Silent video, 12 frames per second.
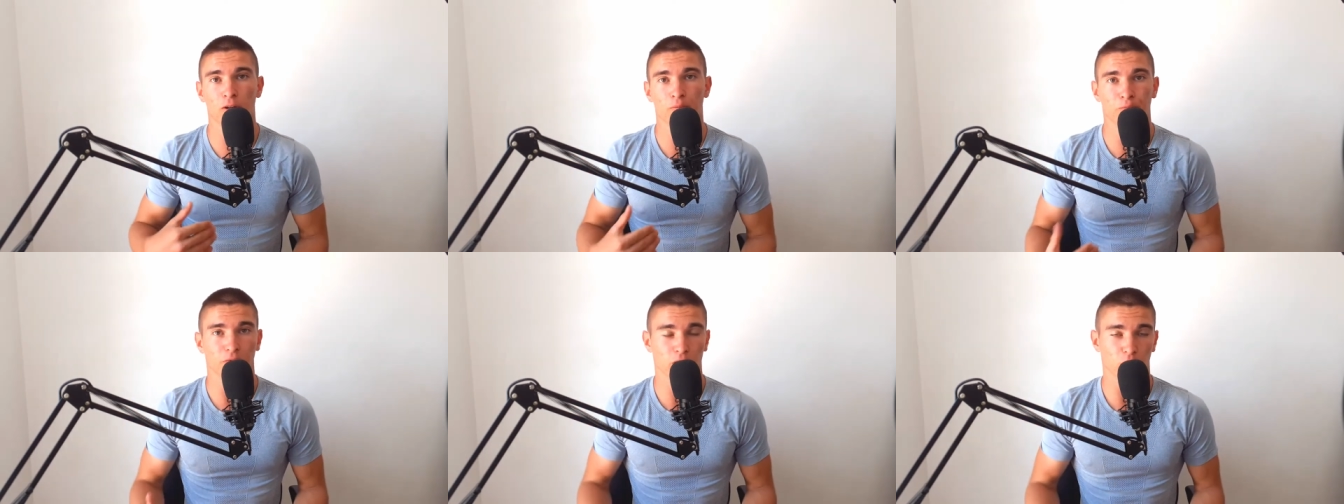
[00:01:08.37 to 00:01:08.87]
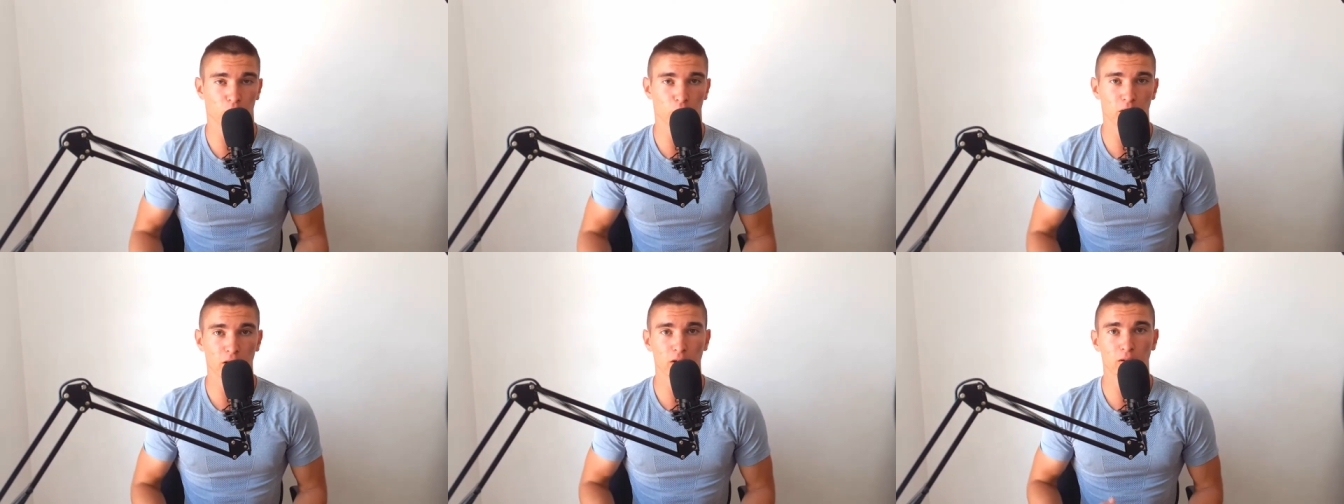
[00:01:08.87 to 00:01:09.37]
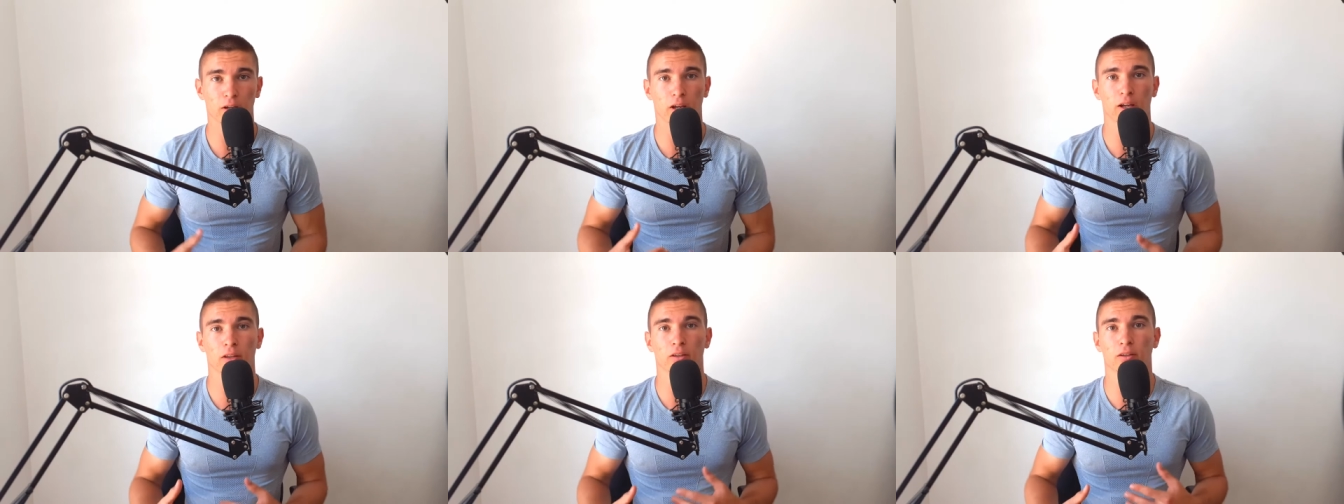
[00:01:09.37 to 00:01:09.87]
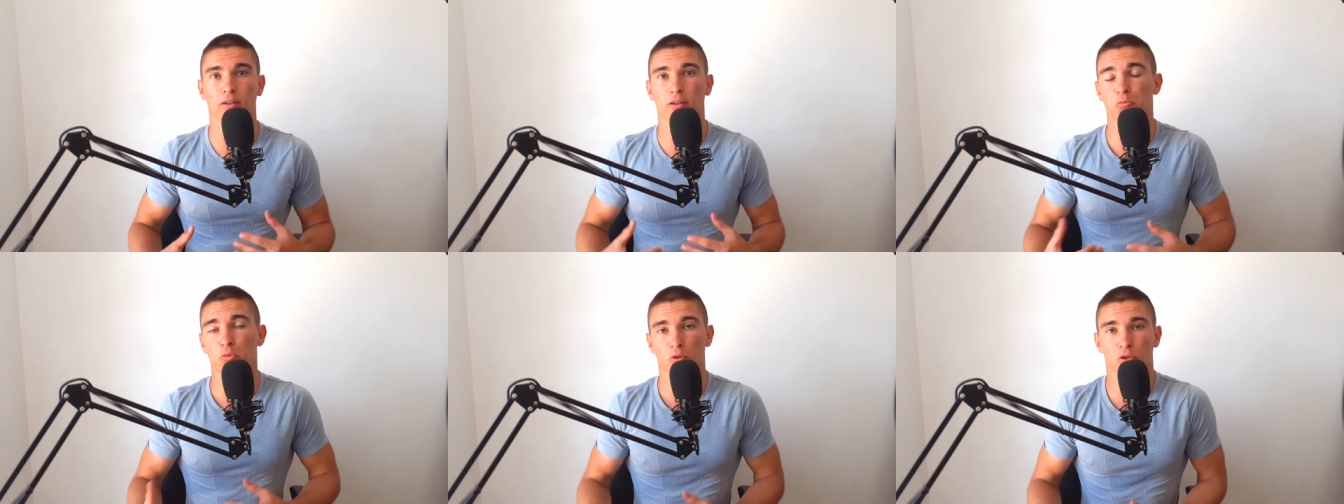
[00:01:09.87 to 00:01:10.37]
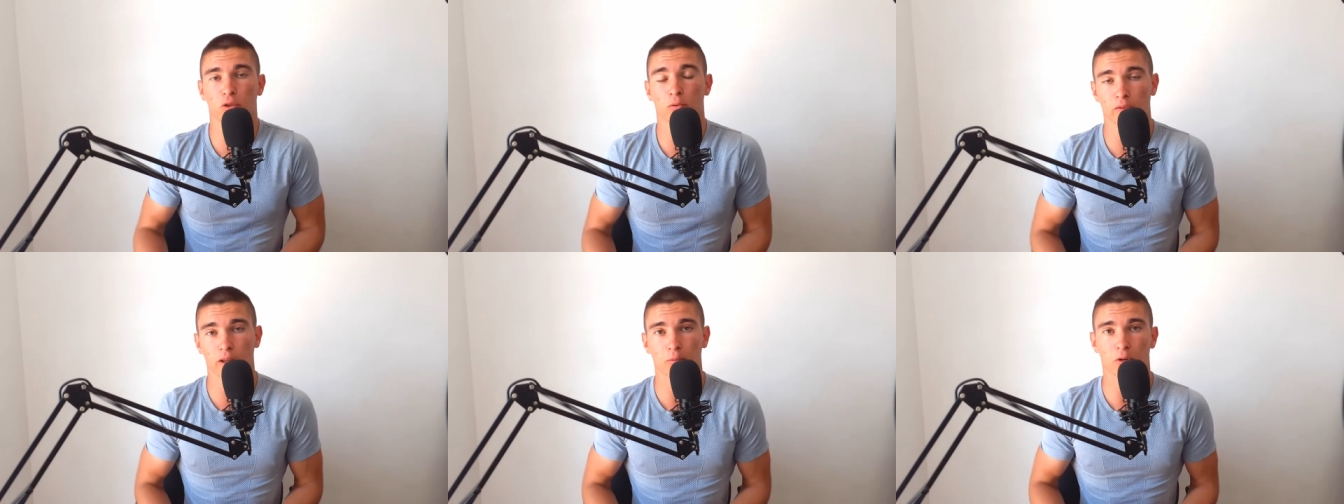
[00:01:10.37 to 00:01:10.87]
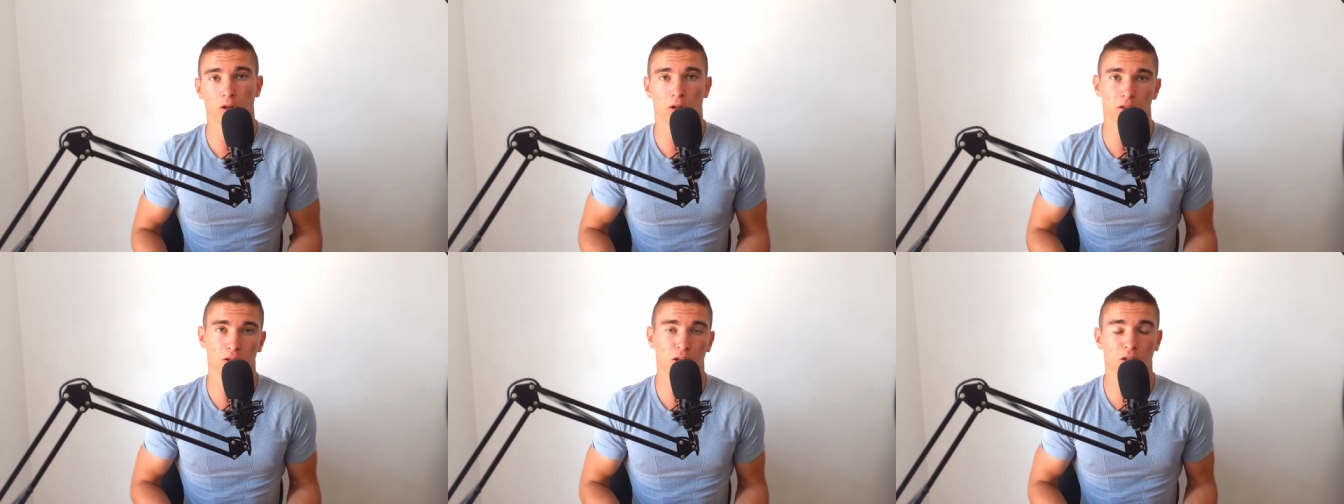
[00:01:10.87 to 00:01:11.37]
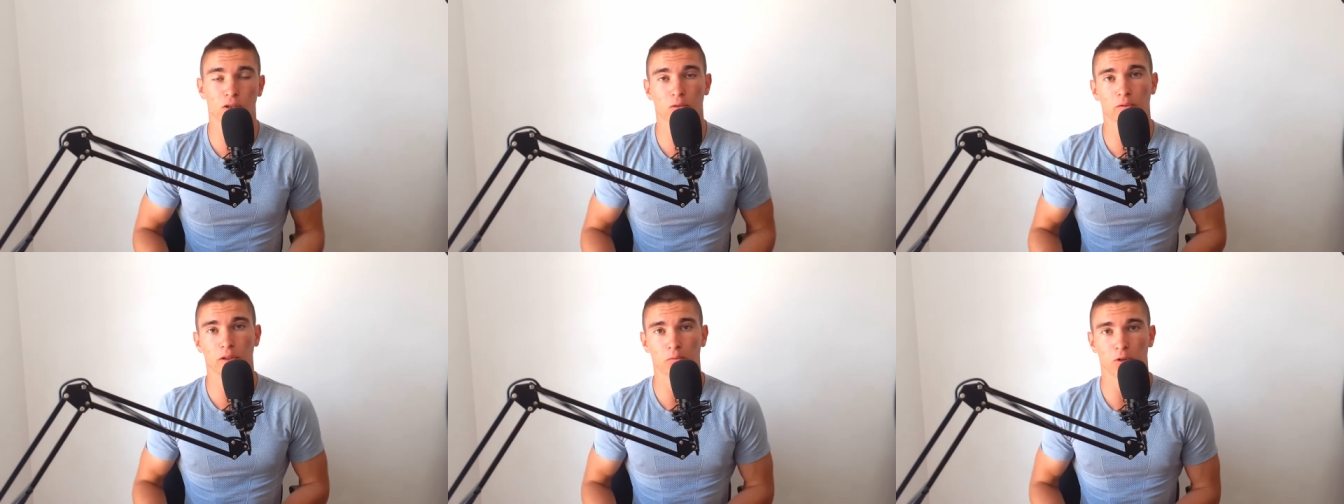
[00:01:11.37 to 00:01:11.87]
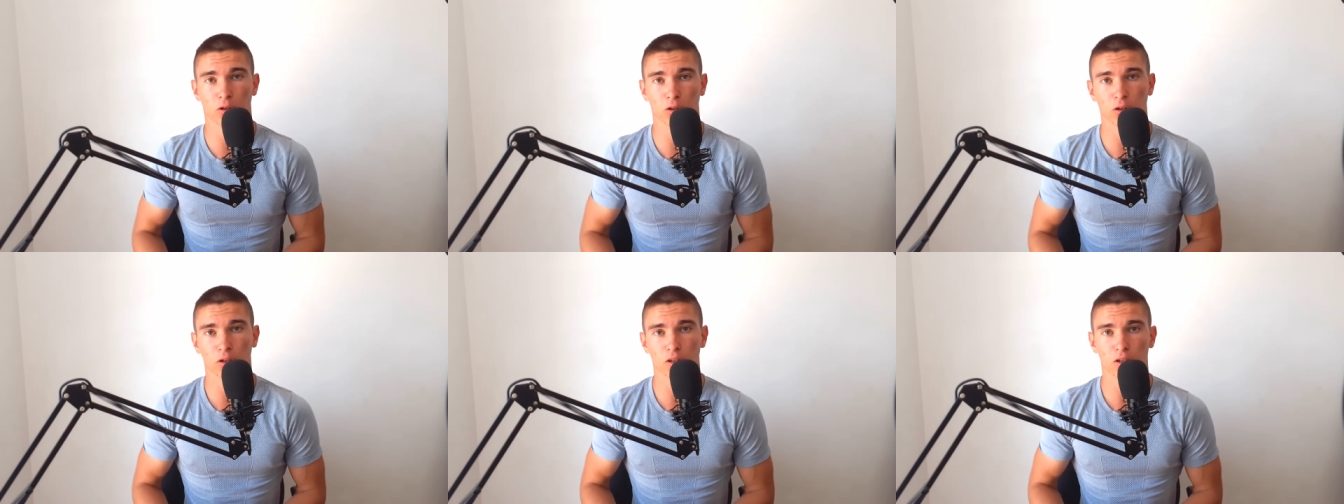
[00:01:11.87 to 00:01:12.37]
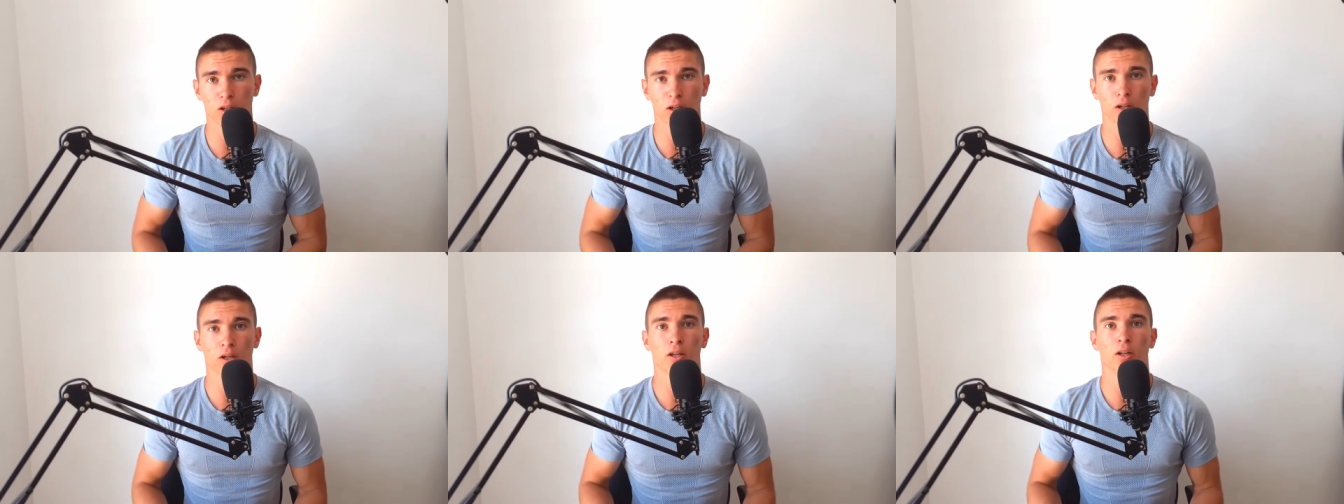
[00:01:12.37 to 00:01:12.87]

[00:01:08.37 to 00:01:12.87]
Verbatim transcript: in your brain and um, some of them are gonna stick, some of them are not gonna stick.